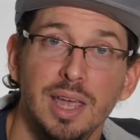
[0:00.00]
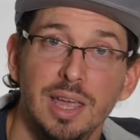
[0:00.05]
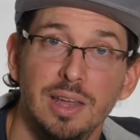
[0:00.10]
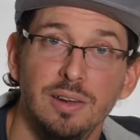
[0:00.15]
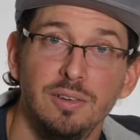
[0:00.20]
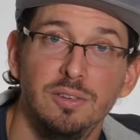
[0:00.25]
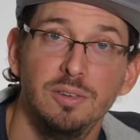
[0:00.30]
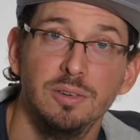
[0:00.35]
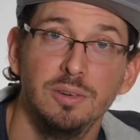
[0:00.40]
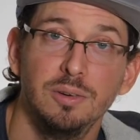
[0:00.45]

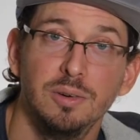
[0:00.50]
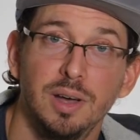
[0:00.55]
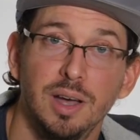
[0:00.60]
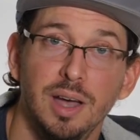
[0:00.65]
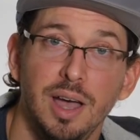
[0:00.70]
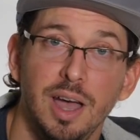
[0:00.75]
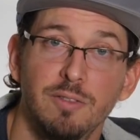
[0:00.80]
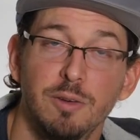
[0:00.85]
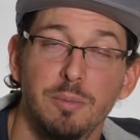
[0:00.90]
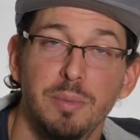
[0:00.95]
into
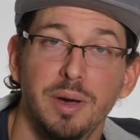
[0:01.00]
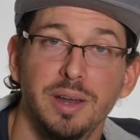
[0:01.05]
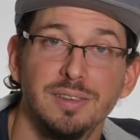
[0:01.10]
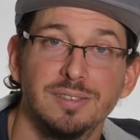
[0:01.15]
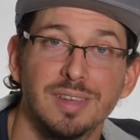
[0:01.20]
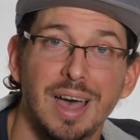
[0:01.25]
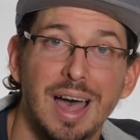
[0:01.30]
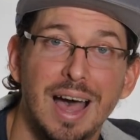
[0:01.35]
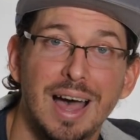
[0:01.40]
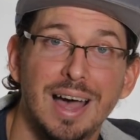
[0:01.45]

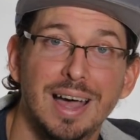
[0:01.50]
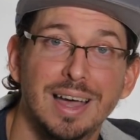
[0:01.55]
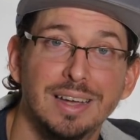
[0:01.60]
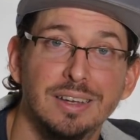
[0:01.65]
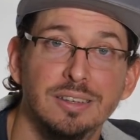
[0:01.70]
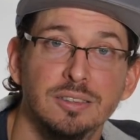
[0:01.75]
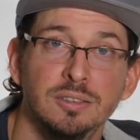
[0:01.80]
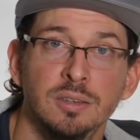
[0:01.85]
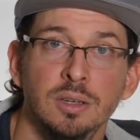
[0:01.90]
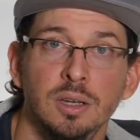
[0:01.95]
everybody's
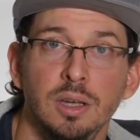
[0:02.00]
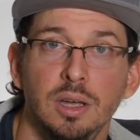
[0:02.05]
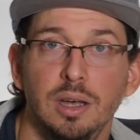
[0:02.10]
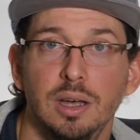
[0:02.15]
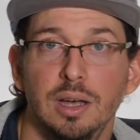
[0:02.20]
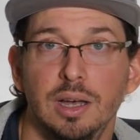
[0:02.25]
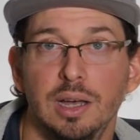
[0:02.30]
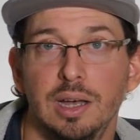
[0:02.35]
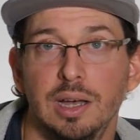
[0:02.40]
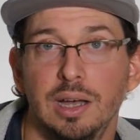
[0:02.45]
eyes.
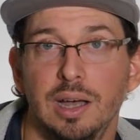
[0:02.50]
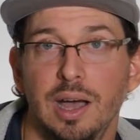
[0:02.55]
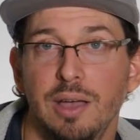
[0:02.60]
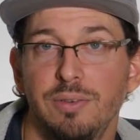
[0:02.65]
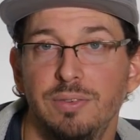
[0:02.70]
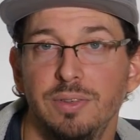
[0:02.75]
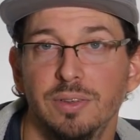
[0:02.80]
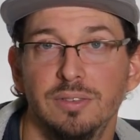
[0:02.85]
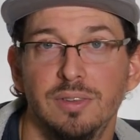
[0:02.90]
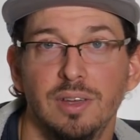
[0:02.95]

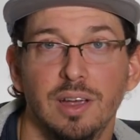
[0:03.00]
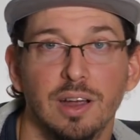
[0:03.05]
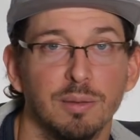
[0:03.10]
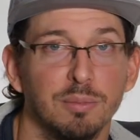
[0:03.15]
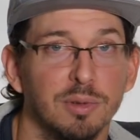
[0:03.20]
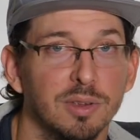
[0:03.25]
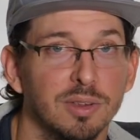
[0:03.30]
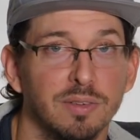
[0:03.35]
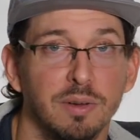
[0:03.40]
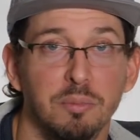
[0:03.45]
I feel
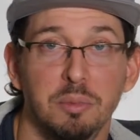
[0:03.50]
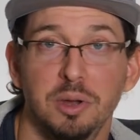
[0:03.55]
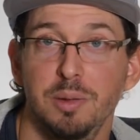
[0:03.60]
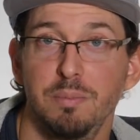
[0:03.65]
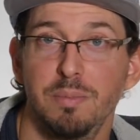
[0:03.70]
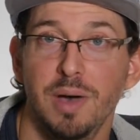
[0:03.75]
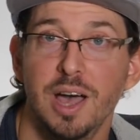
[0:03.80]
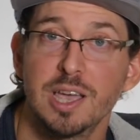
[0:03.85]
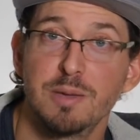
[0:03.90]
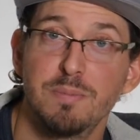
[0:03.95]
terrible if I'm on a
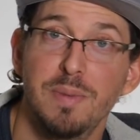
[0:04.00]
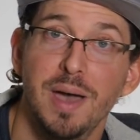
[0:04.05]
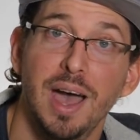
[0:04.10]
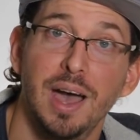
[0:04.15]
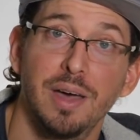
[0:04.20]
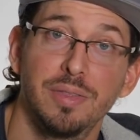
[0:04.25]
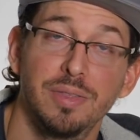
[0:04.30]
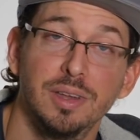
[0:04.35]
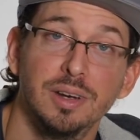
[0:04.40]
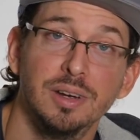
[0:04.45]
bike
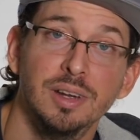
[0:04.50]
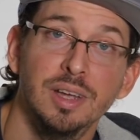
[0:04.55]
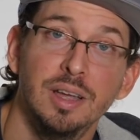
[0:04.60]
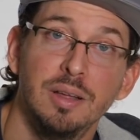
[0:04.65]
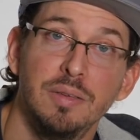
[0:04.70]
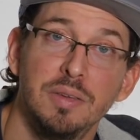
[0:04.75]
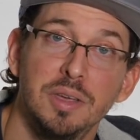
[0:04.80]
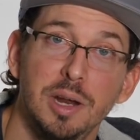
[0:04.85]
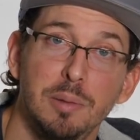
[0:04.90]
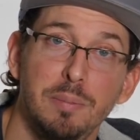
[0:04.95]
path and
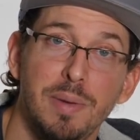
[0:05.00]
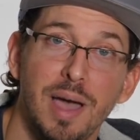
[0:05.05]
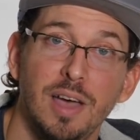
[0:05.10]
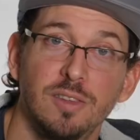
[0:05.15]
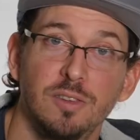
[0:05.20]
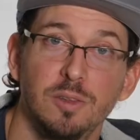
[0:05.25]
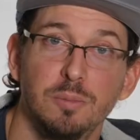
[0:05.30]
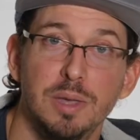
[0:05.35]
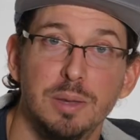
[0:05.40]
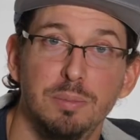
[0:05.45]

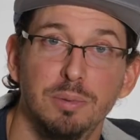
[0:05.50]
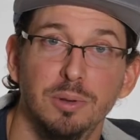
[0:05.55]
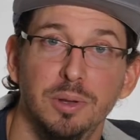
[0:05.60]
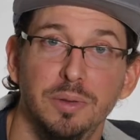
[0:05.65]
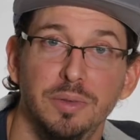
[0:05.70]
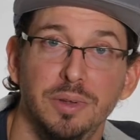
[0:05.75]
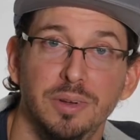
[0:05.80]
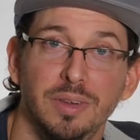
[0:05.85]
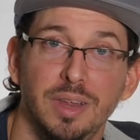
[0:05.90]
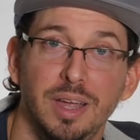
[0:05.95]
passing people
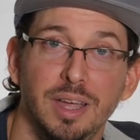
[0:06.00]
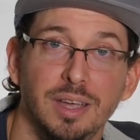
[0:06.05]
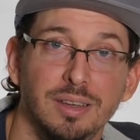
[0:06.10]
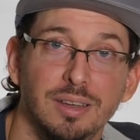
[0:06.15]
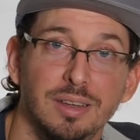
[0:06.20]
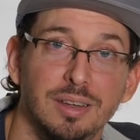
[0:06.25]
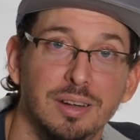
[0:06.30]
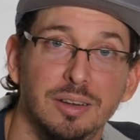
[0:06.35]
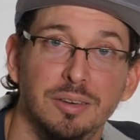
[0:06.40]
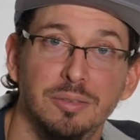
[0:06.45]
and they're
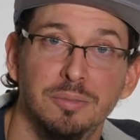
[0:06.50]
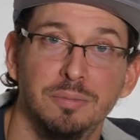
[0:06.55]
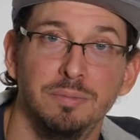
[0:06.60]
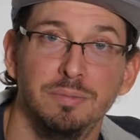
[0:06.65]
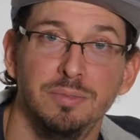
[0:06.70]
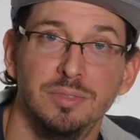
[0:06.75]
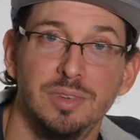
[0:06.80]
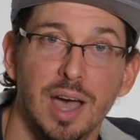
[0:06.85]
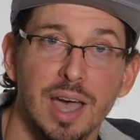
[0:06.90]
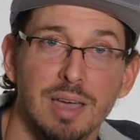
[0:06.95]
like
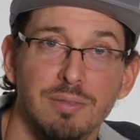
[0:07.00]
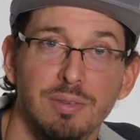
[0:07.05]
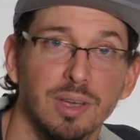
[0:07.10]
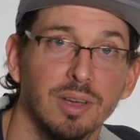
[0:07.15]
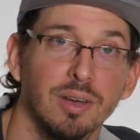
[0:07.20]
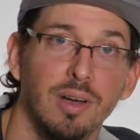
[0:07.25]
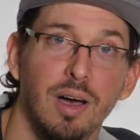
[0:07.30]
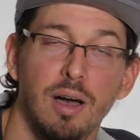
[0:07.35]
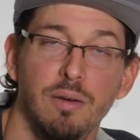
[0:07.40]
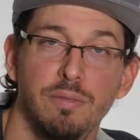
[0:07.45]

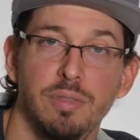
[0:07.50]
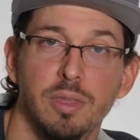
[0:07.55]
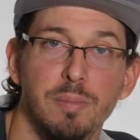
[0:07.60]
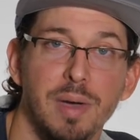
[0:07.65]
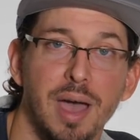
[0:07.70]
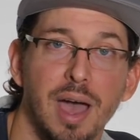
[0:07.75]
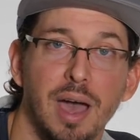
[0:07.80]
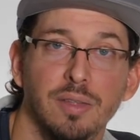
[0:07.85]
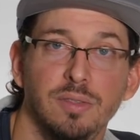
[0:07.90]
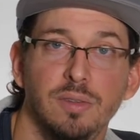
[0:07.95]
diving off the
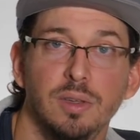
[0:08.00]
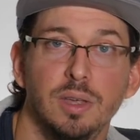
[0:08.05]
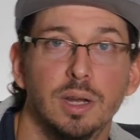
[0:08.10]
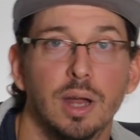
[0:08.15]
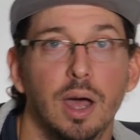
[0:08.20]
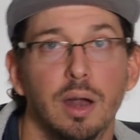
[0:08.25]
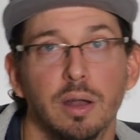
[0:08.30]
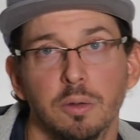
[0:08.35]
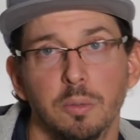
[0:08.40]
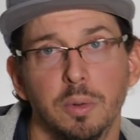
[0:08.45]
path to get
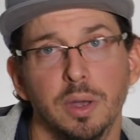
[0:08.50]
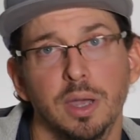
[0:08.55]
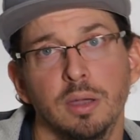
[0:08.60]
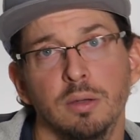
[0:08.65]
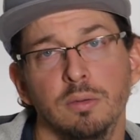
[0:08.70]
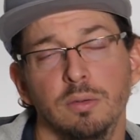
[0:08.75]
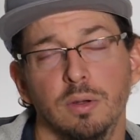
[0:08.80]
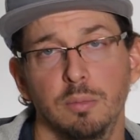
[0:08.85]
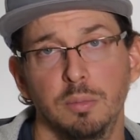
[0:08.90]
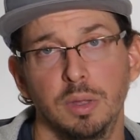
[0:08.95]
out of the
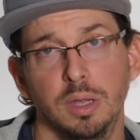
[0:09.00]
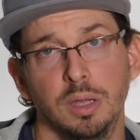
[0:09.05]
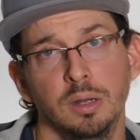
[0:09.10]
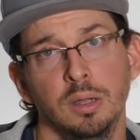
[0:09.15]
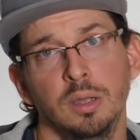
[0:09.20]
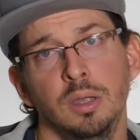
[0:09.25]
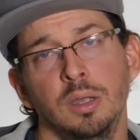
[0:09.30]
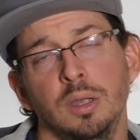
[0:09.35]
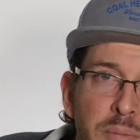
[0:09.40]
way from it.